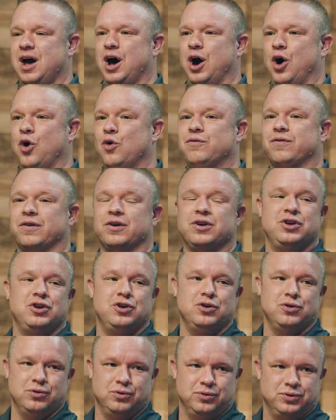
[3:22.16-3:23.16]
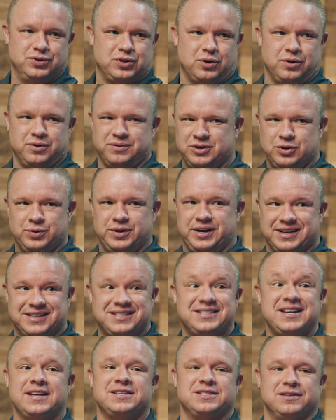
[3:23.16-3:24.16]
overuse or do it
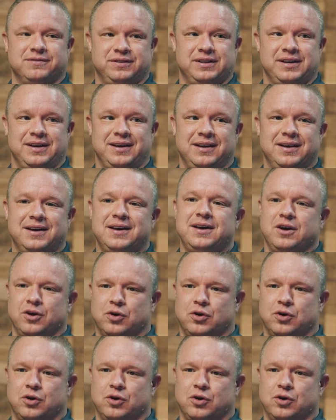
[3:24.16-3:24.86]
excessively,